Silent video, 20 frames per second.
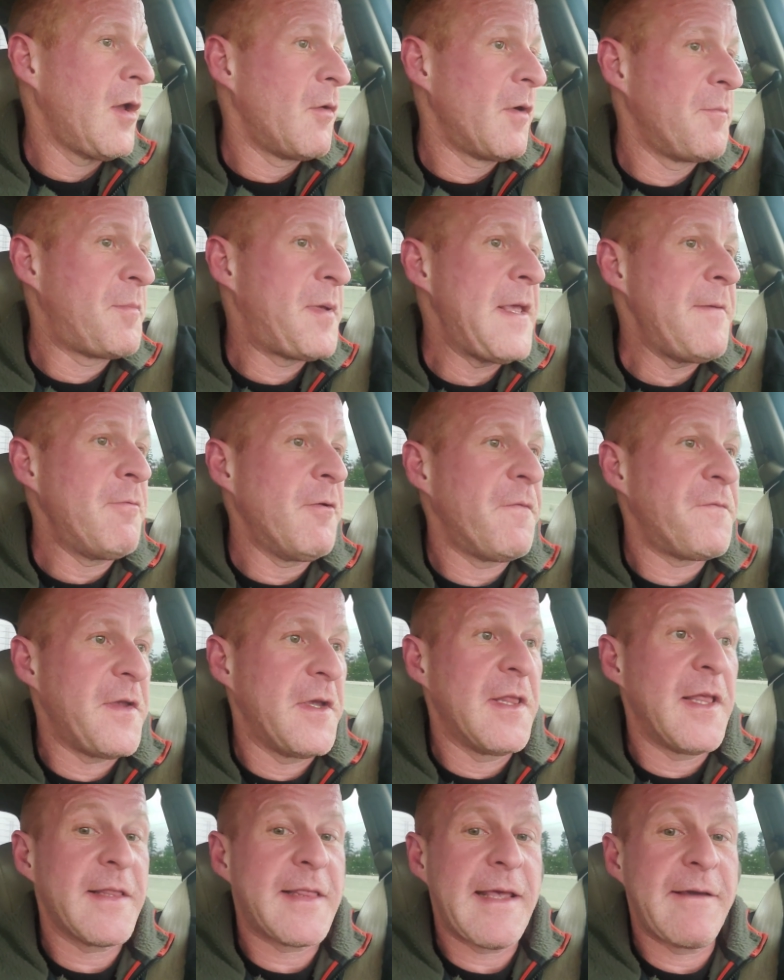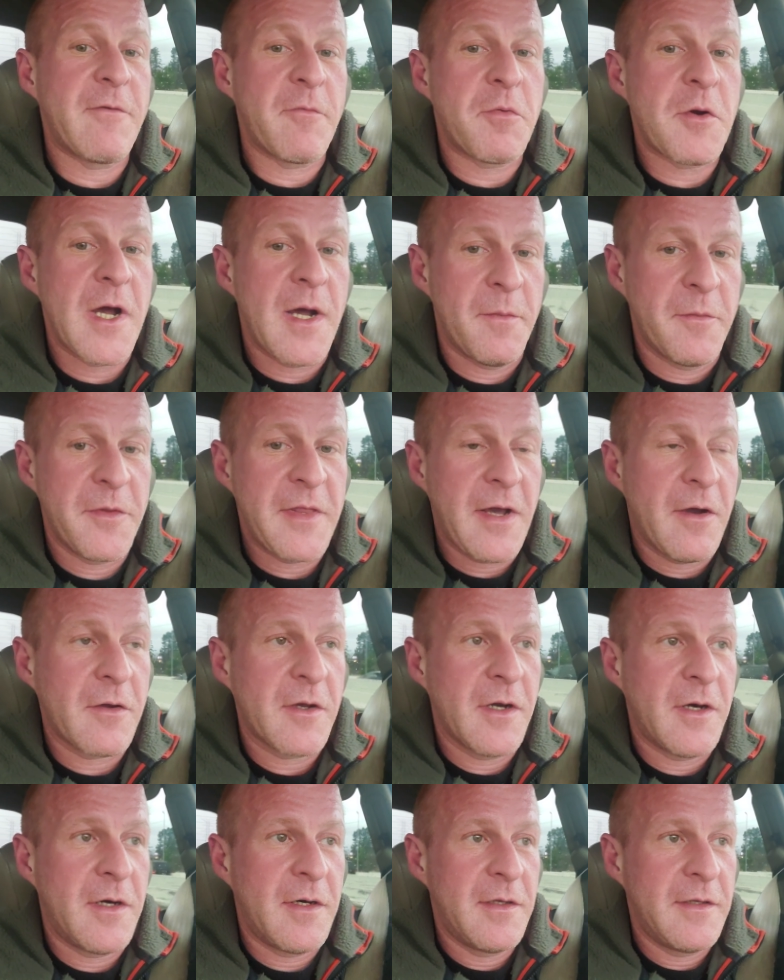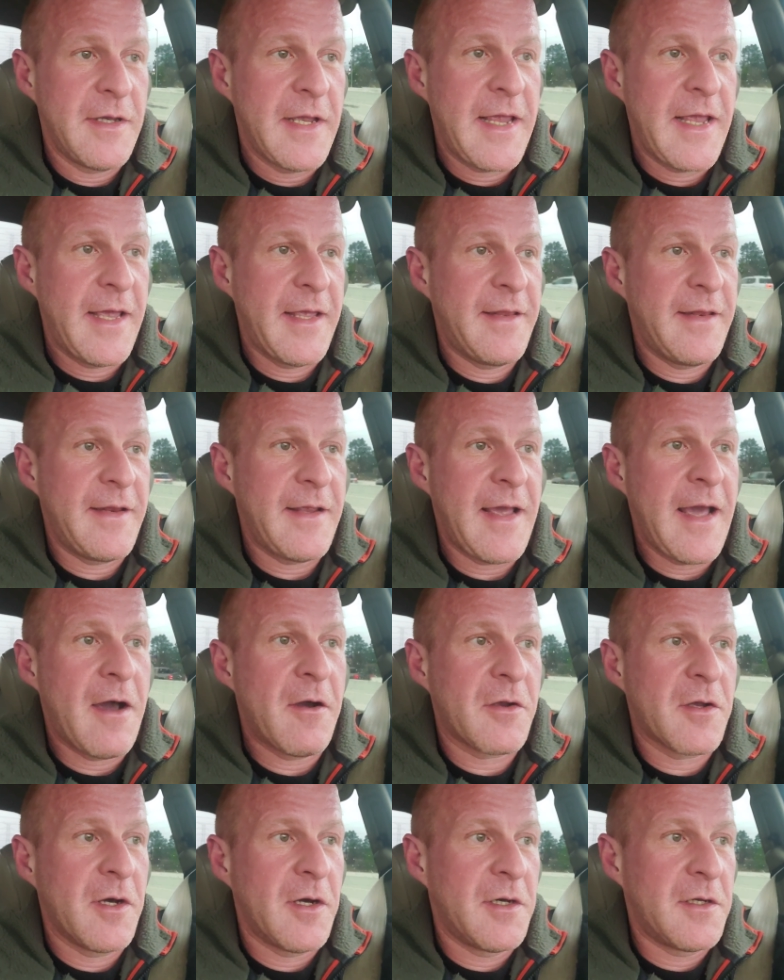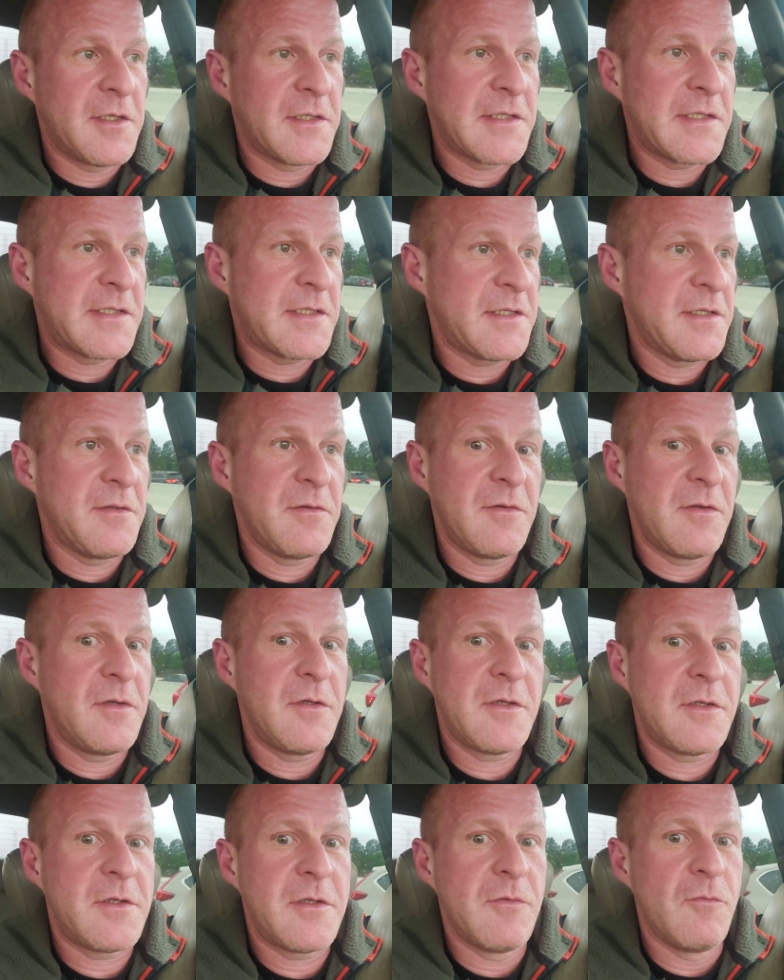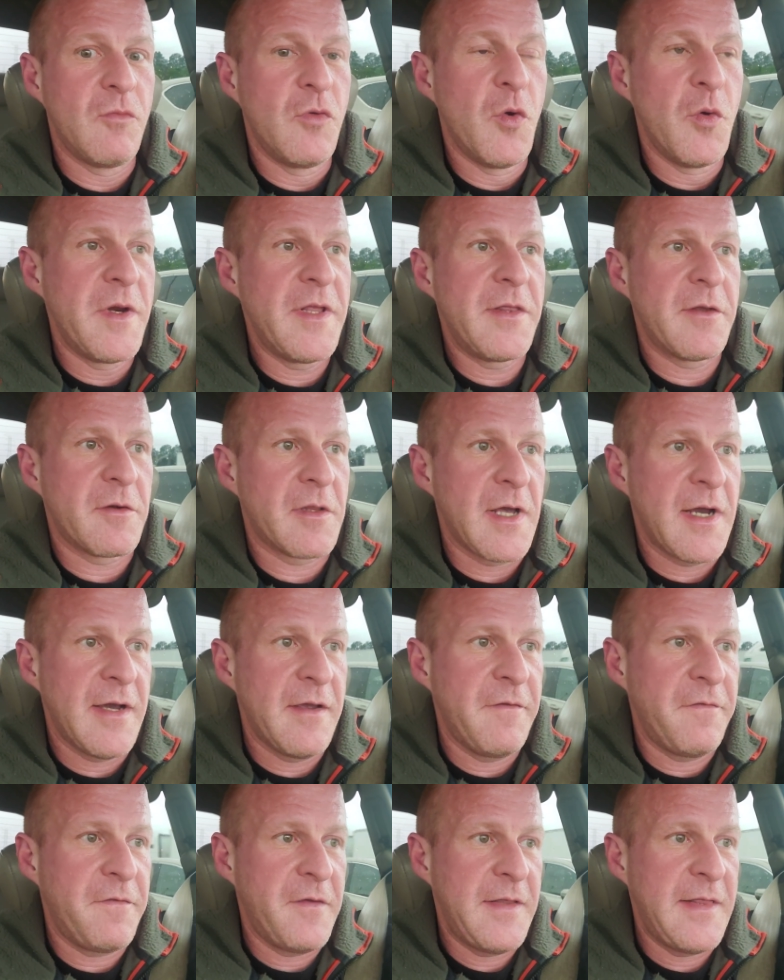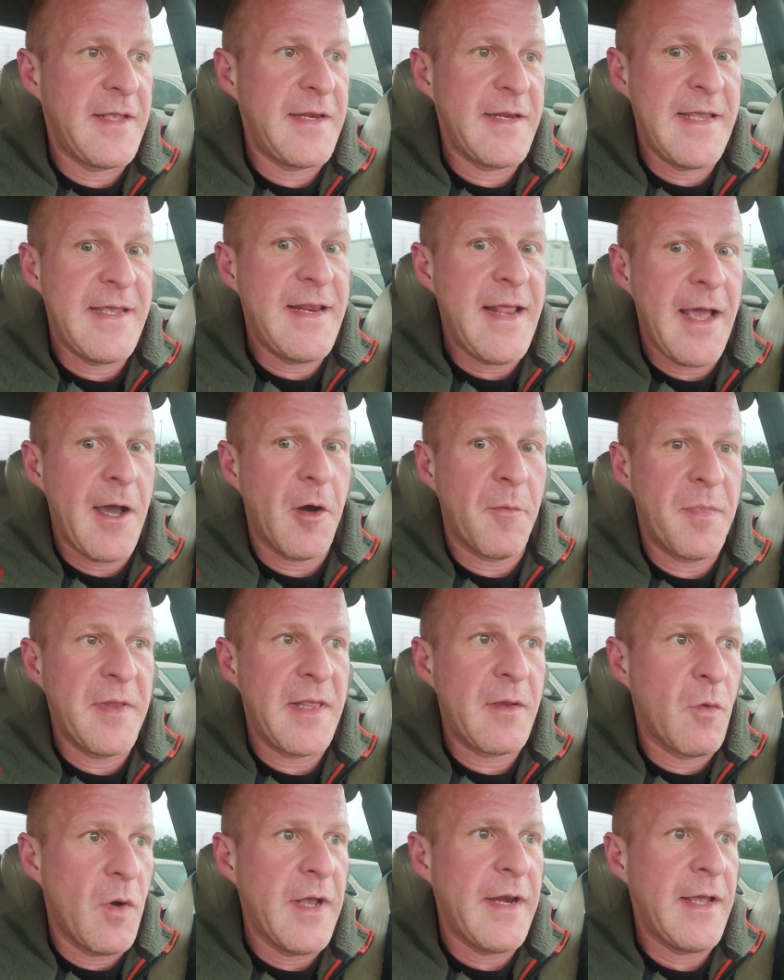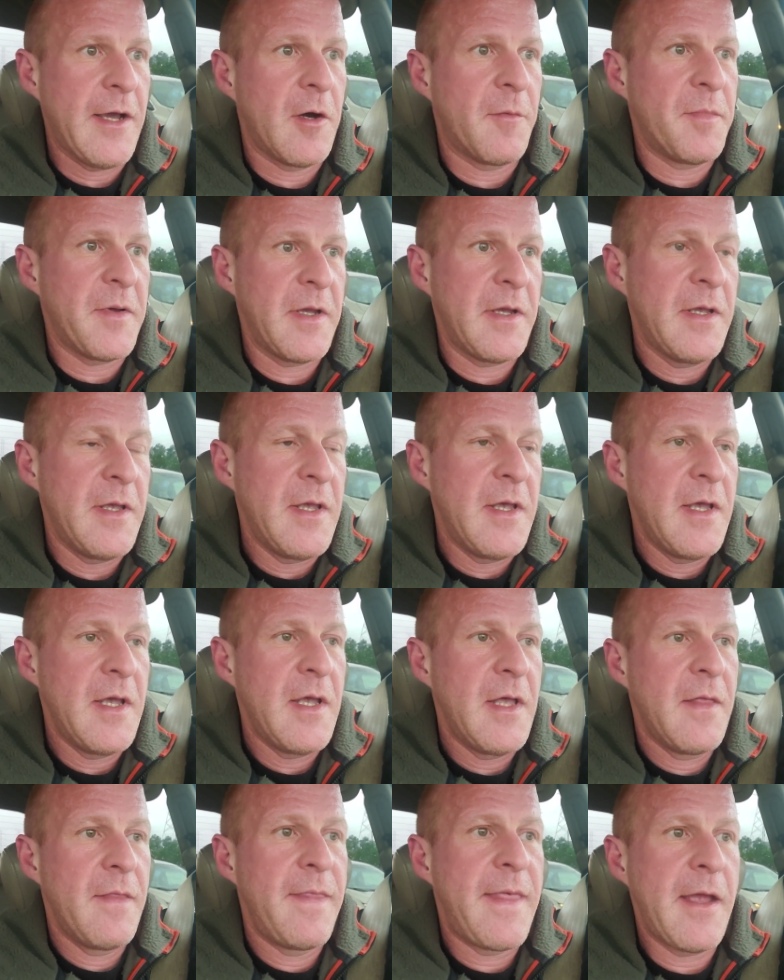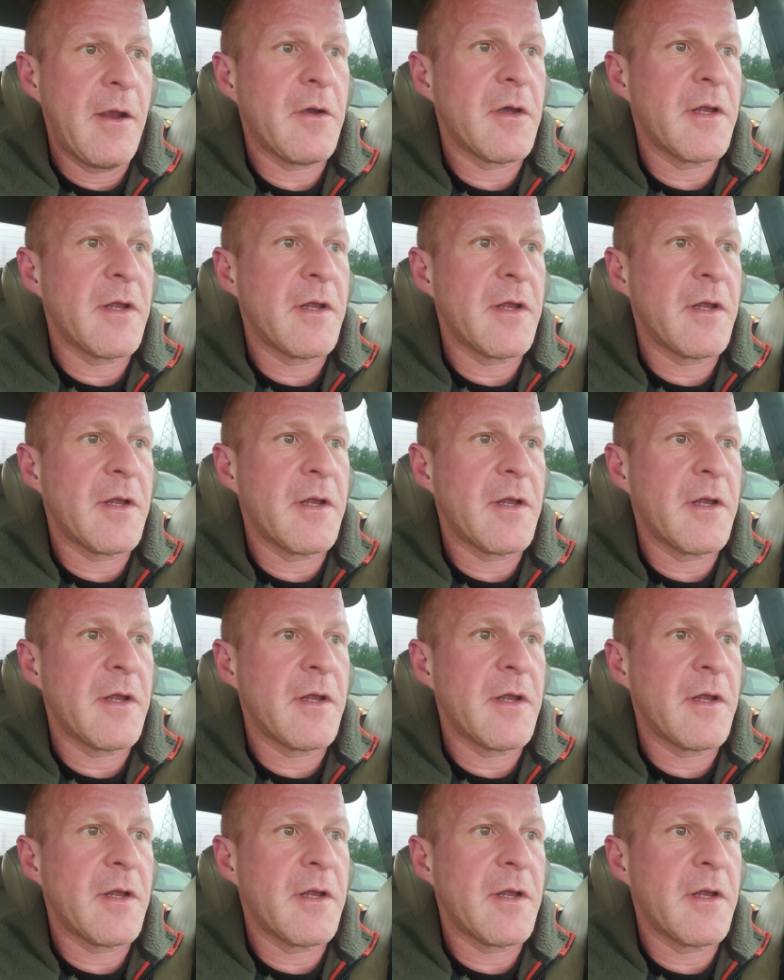when people feel like they have a problem with alcohol and alcohol's ruining their life and they need help and they want help, they